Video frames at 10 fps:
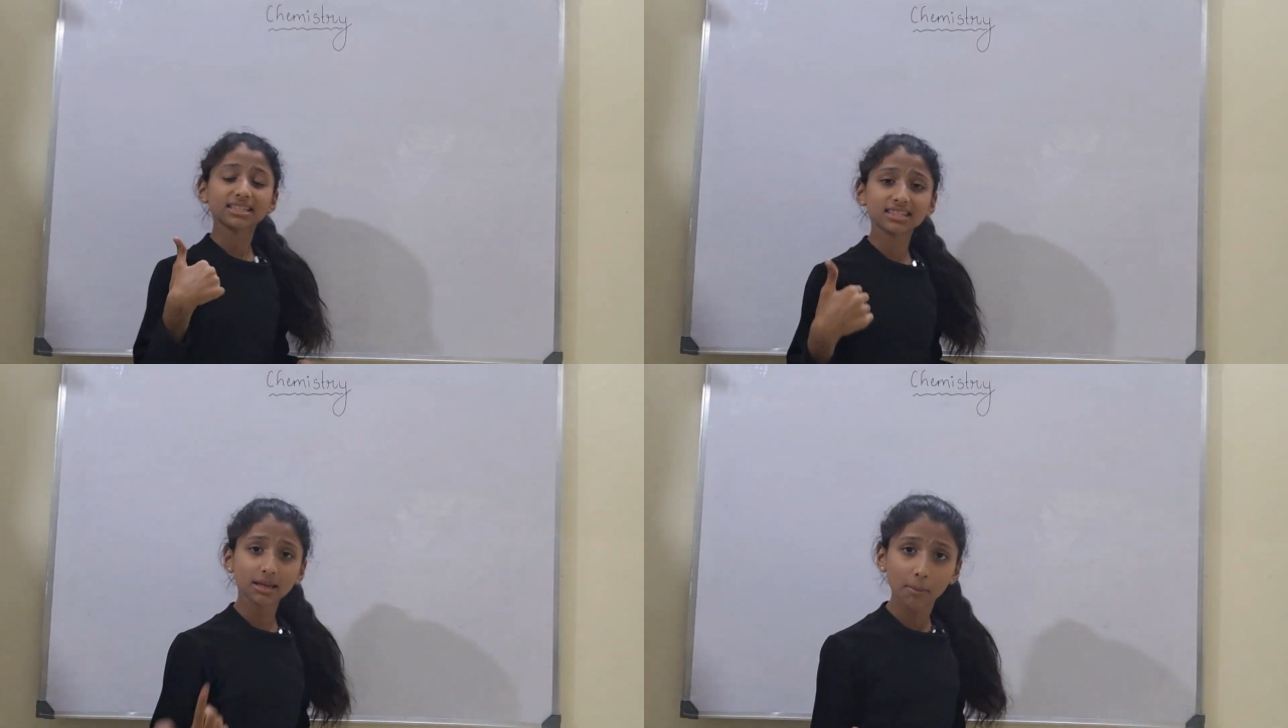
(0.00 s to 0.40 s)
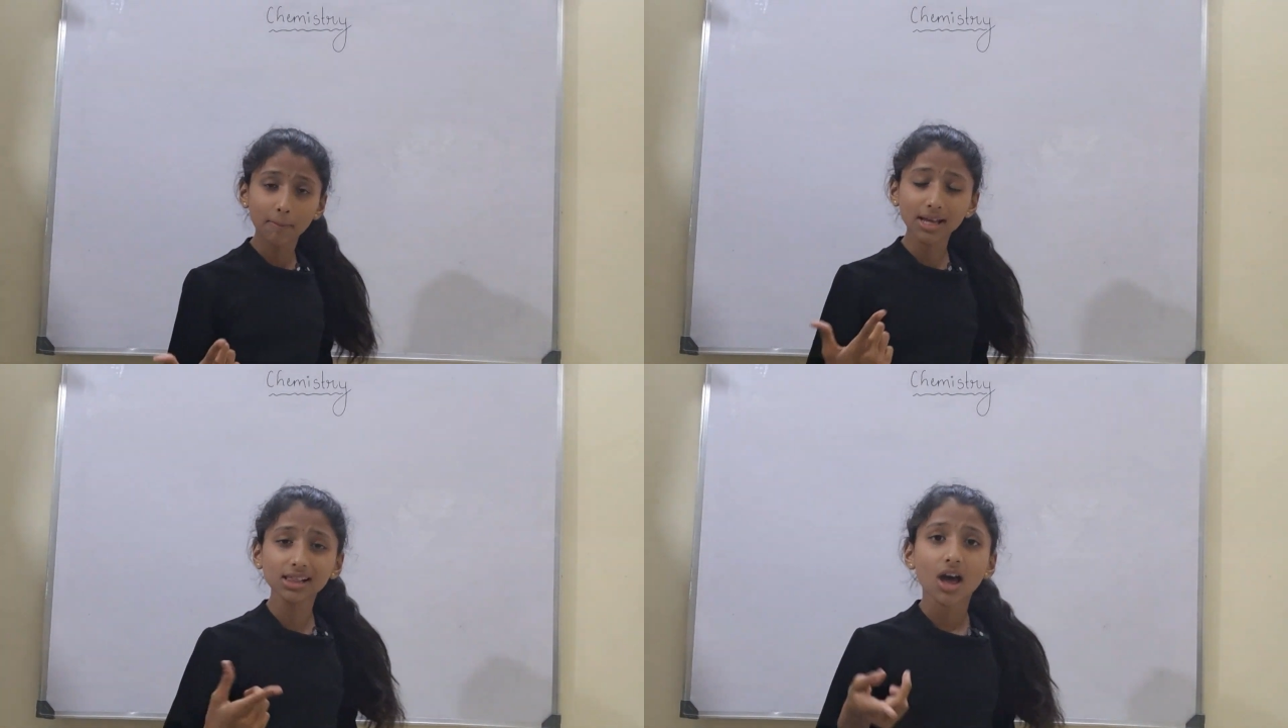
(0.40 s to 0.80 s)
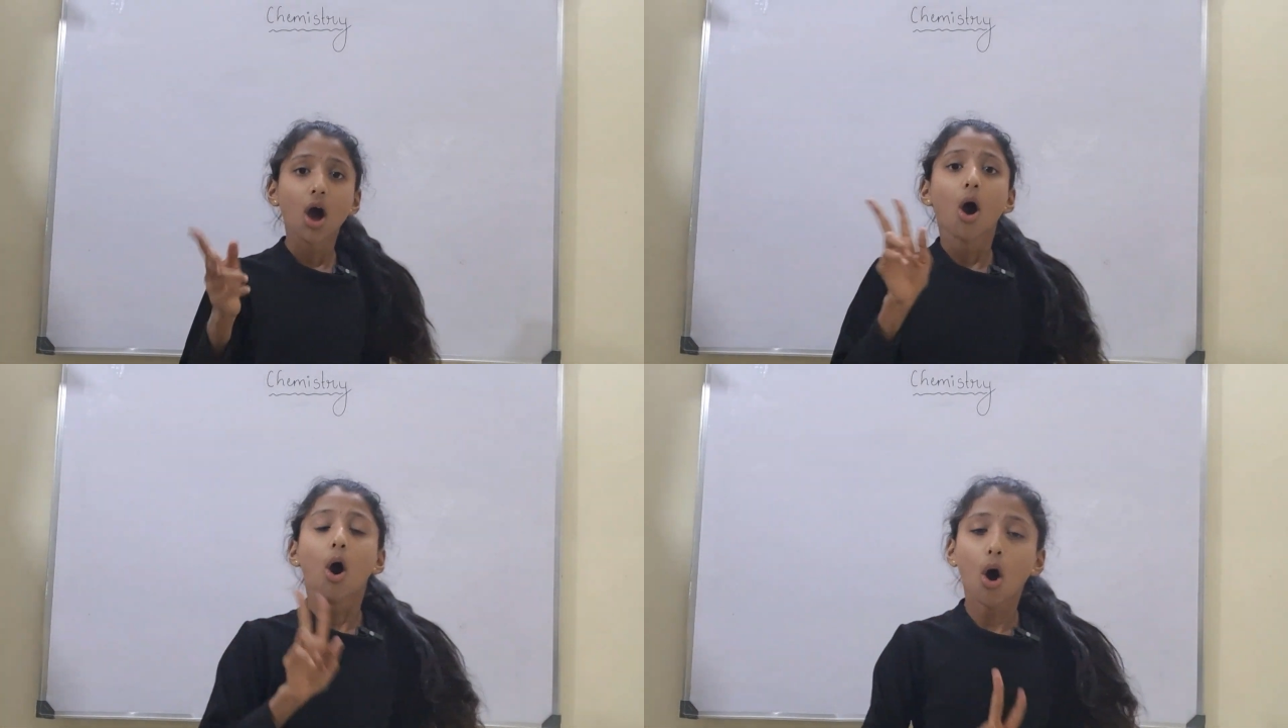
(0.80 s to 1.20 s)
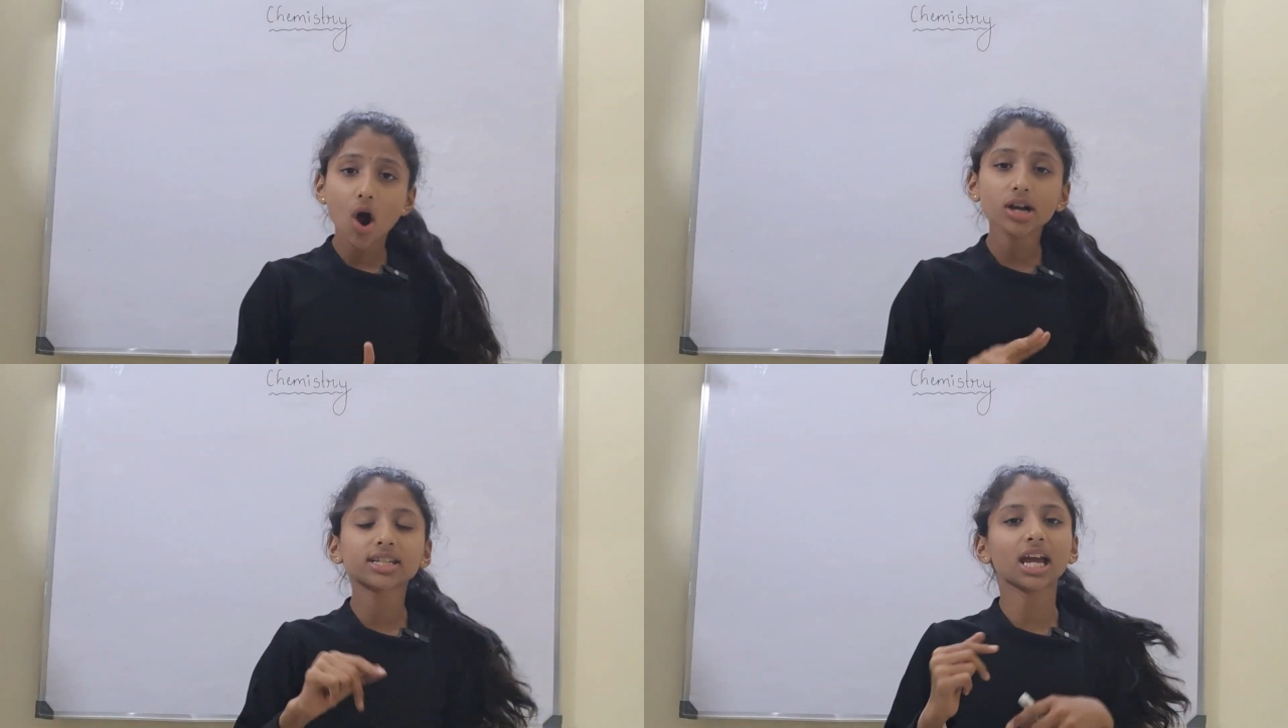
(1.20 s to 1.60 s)
a symbol
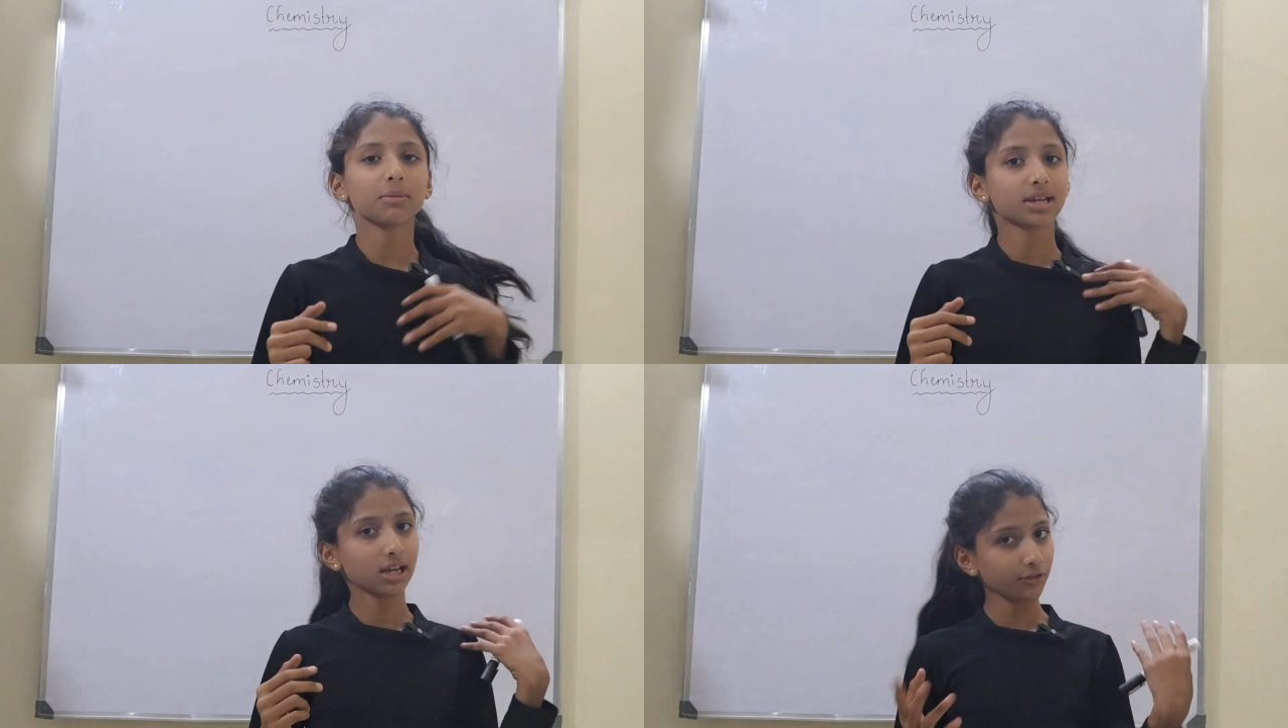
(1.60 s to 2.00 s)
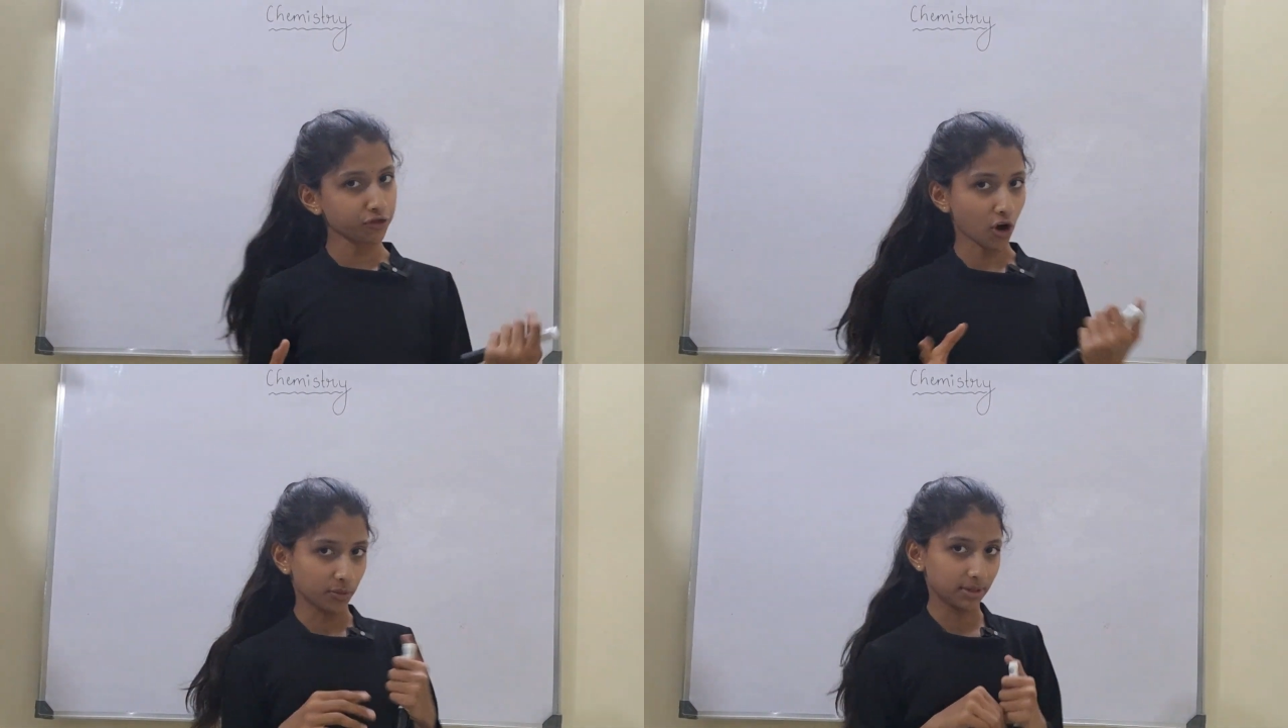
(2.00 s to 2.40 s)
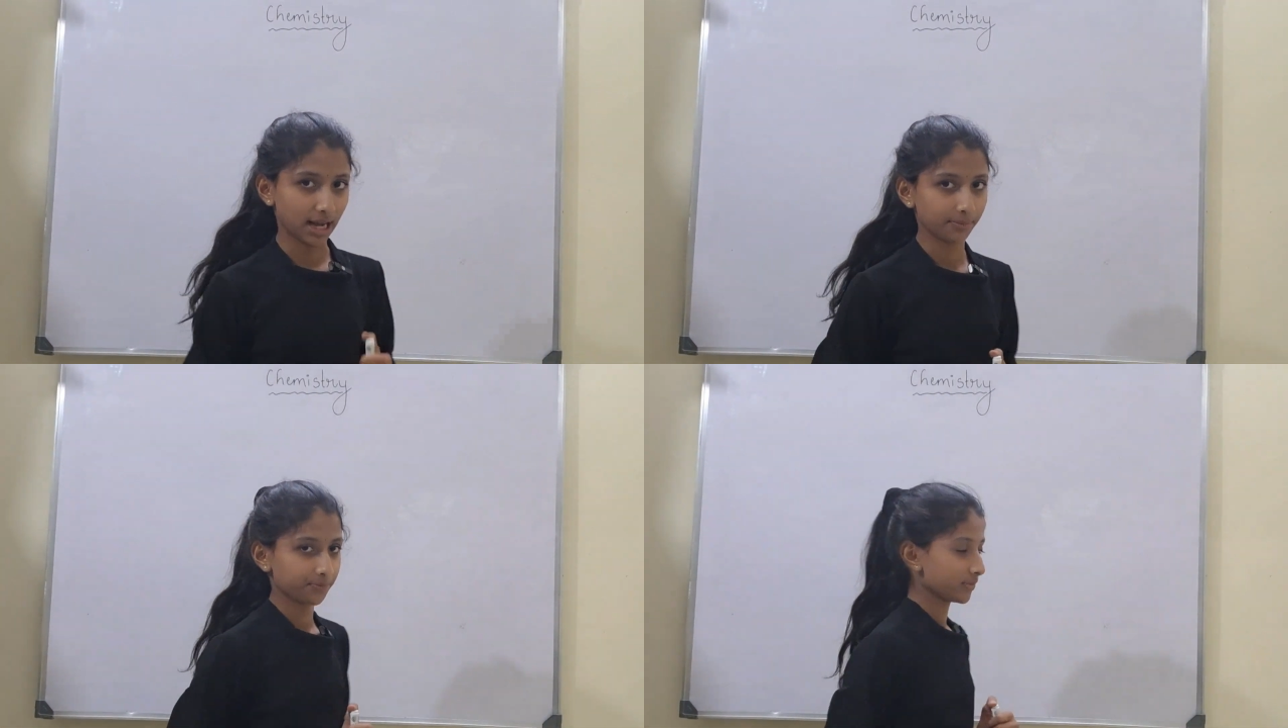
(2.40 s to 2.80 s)
or chemical formula.